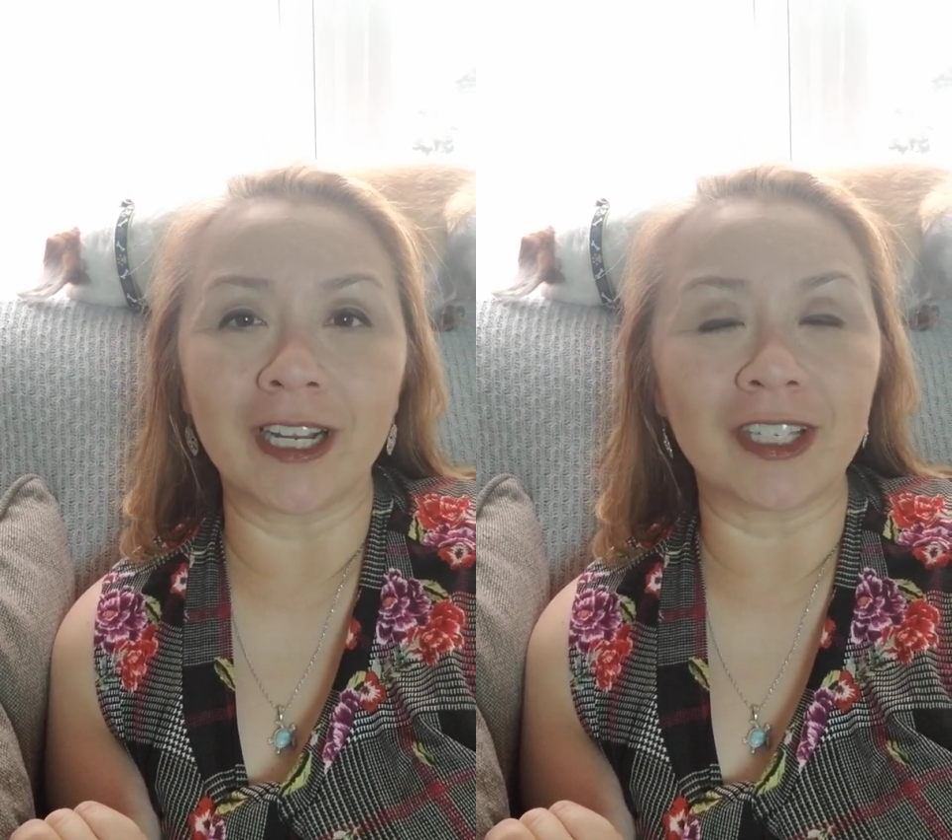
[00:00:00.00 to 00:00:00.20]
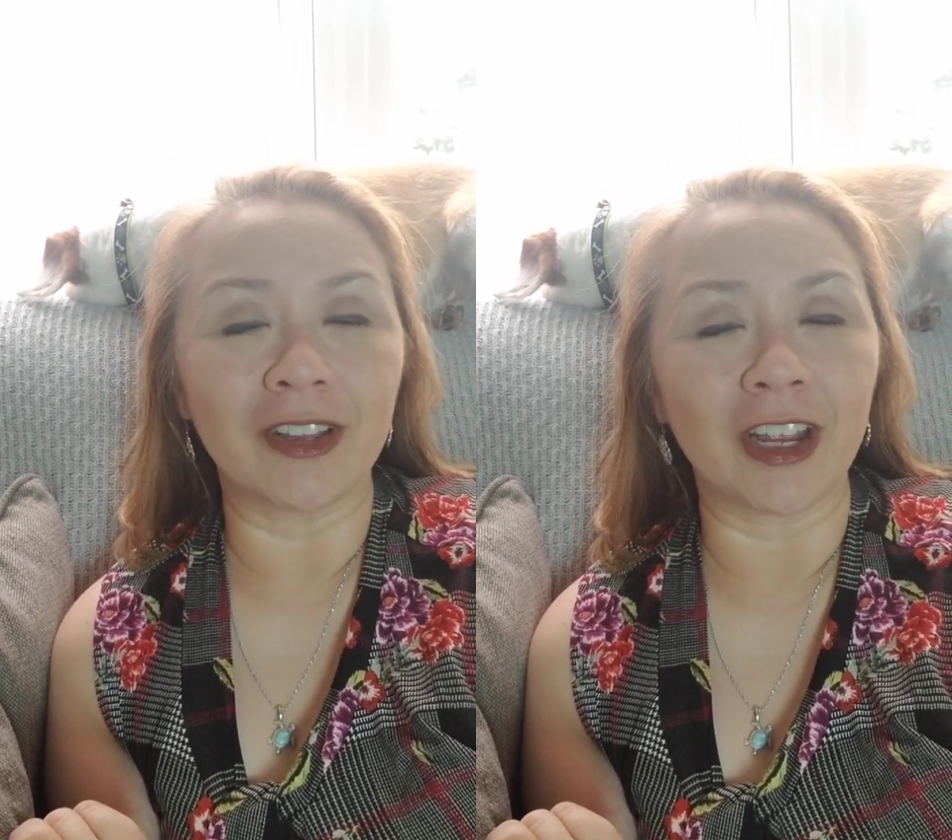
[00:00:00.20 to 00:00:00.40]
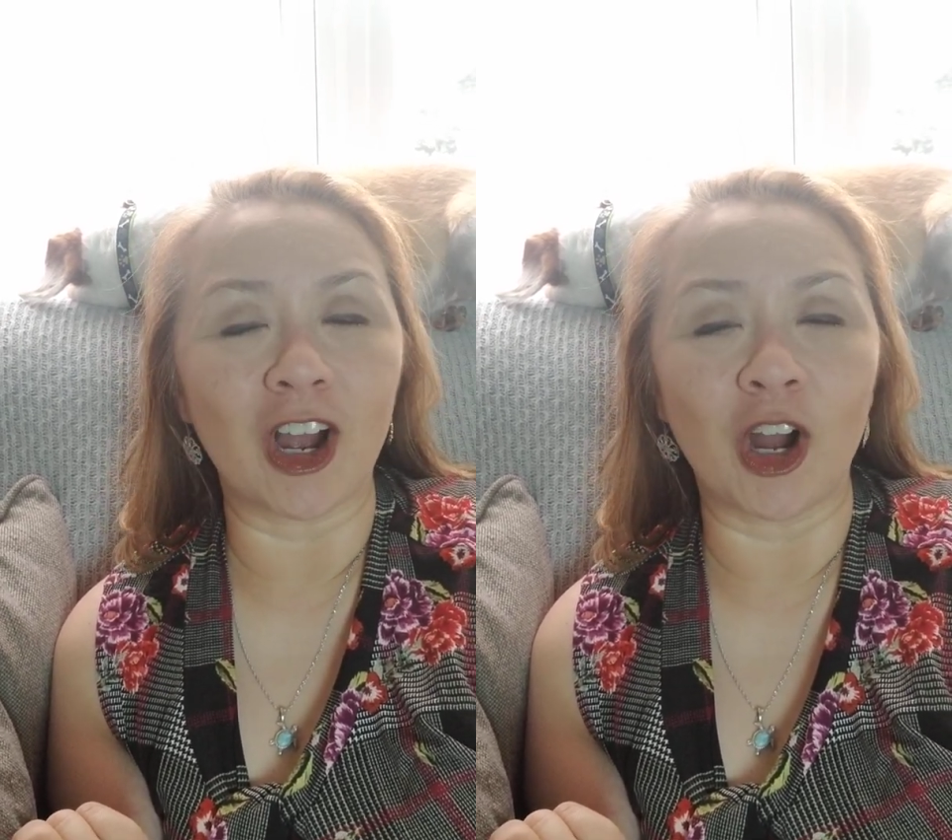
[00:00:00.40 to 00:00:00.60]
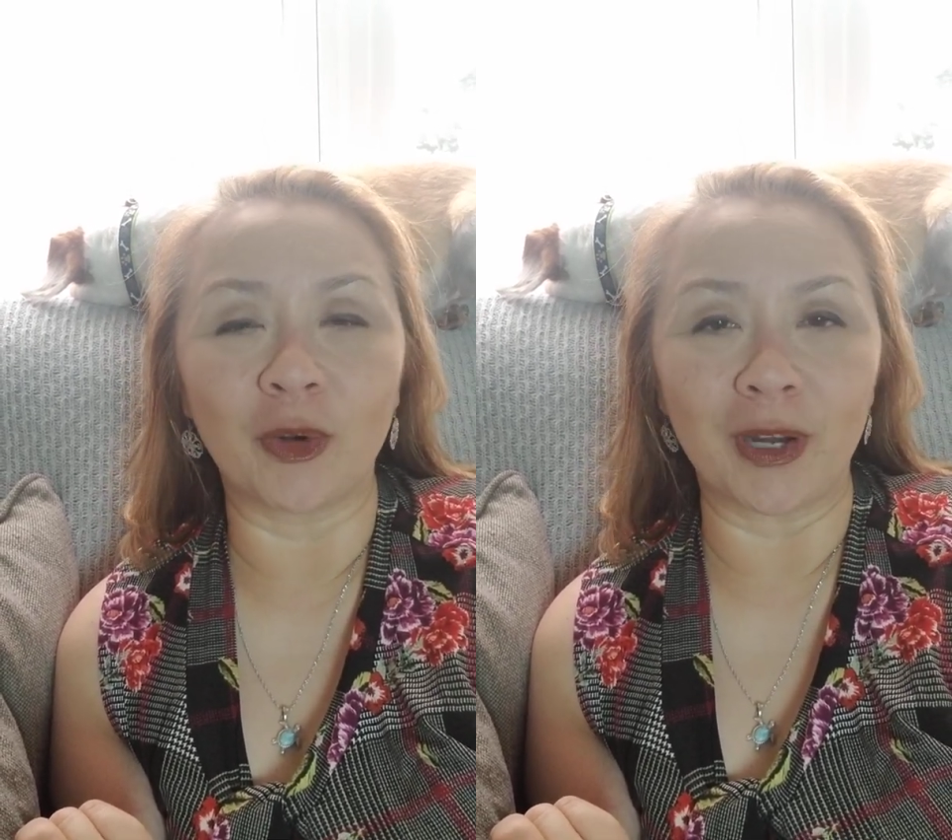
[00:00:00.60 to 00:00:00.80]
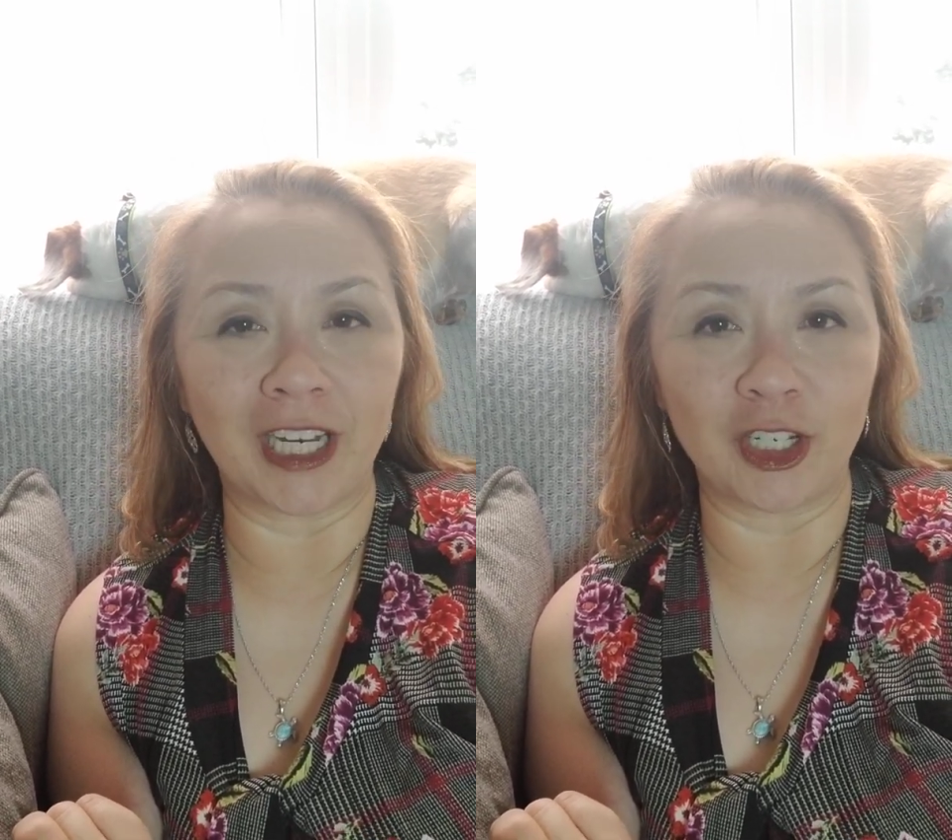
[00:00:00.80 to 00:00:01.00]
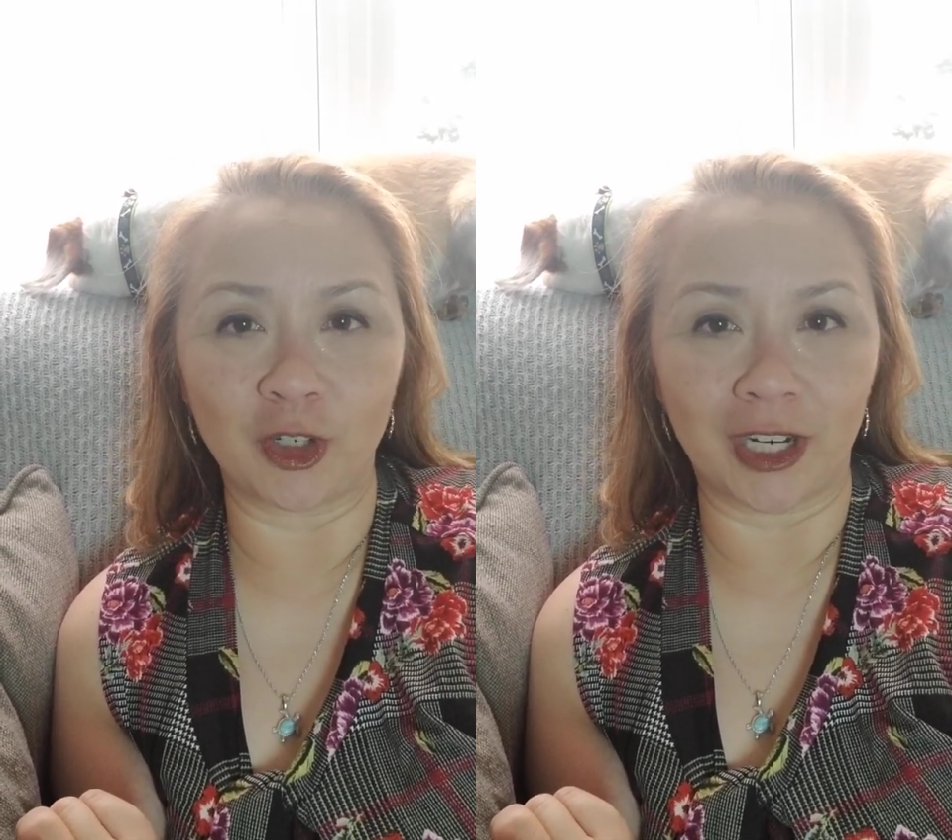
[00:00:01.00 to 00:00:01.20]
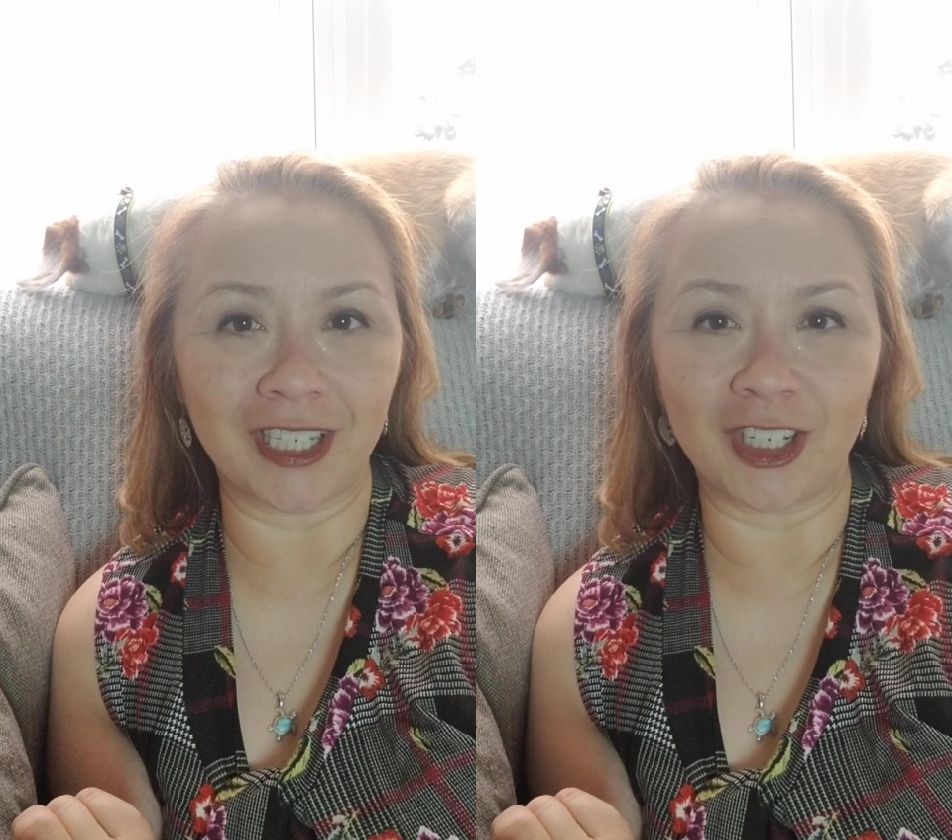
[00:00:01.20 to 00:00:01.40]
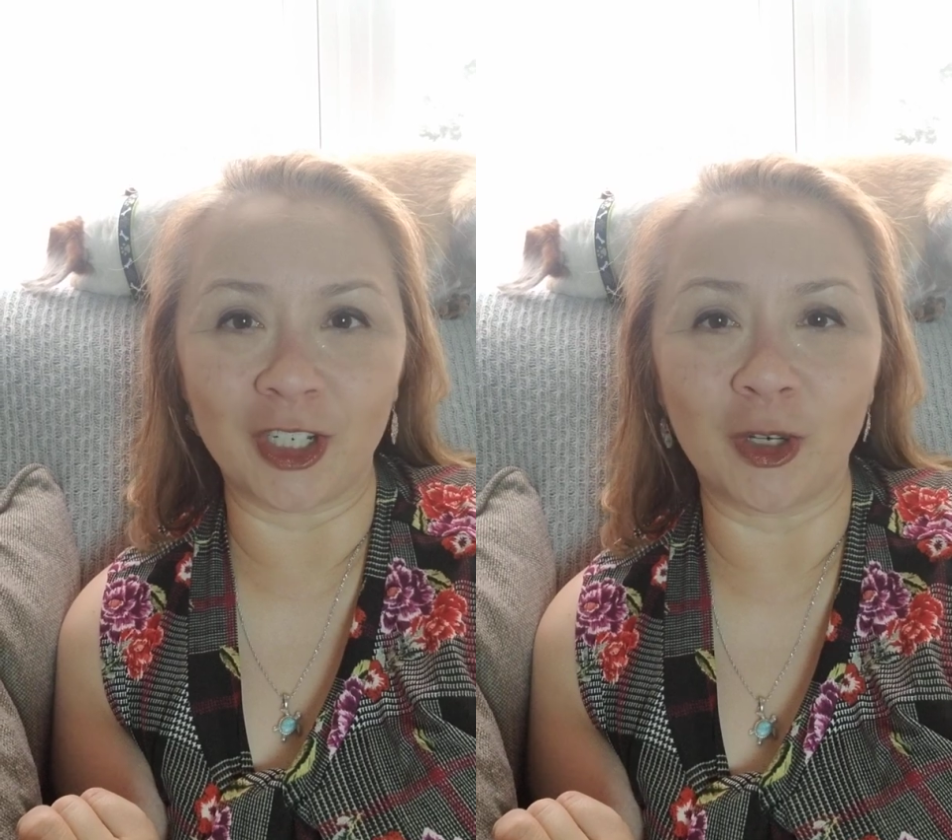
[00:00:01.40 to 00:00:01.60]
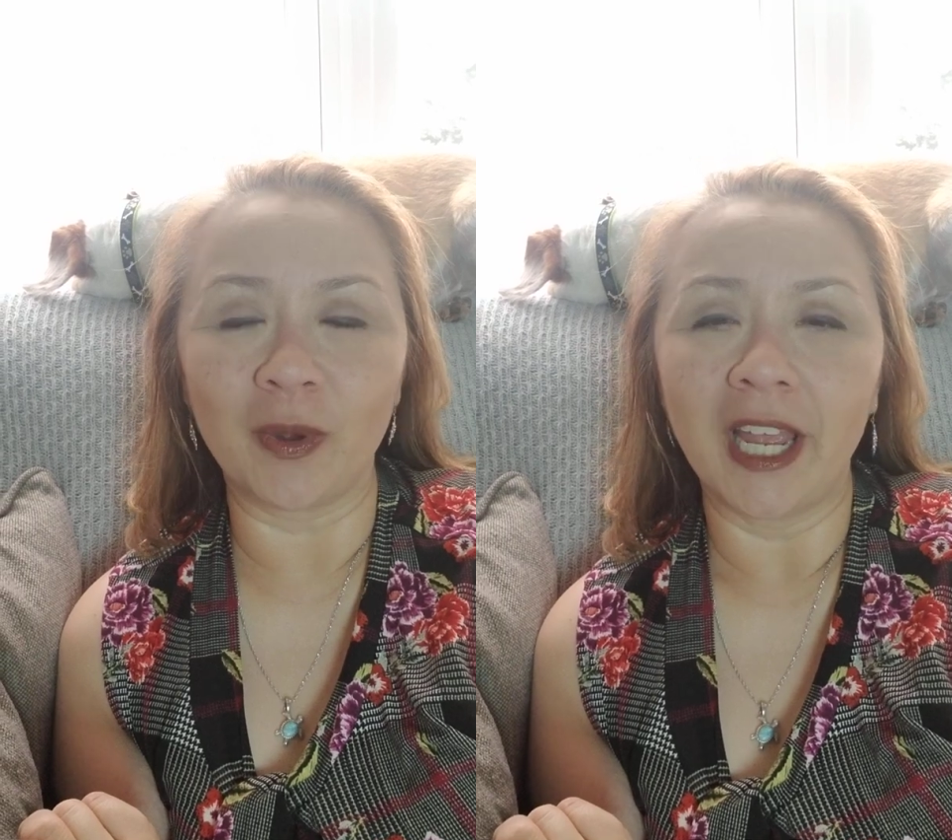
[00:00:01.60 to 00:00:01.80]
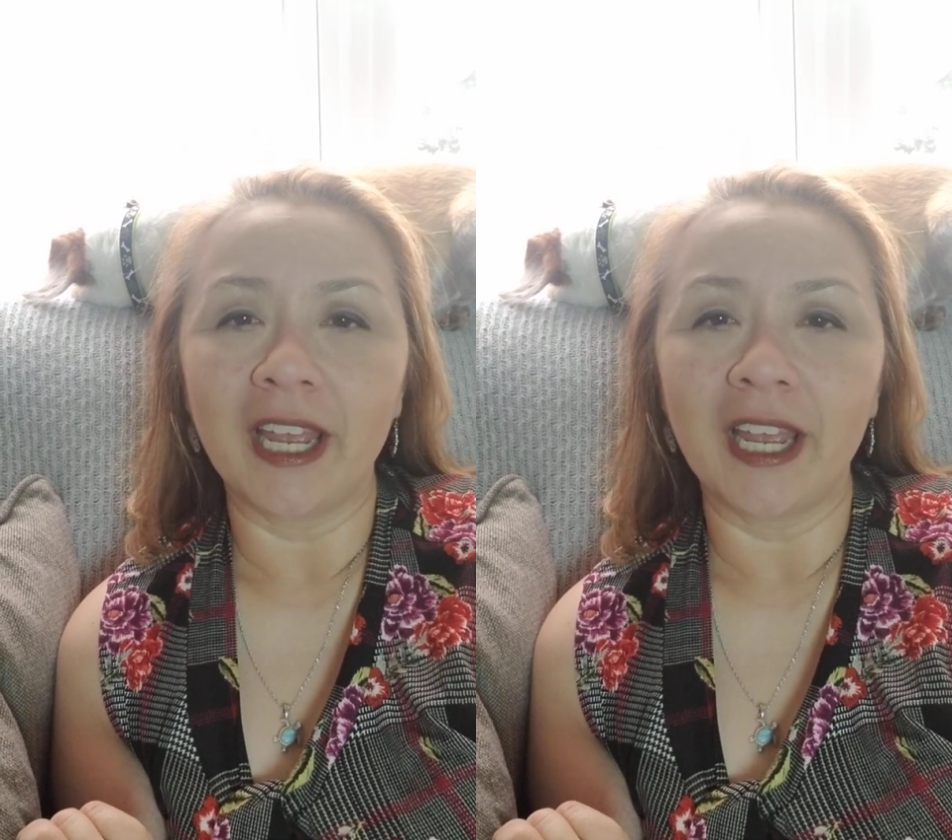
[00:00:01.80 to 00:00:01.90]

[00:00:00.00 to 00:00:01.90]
so they already trust you.